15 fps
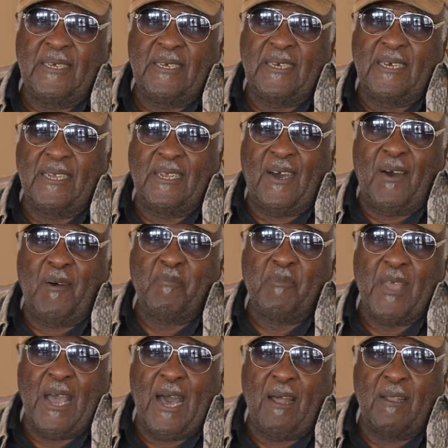And
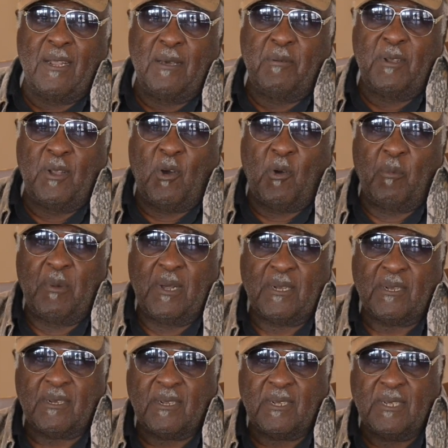I was living on Miss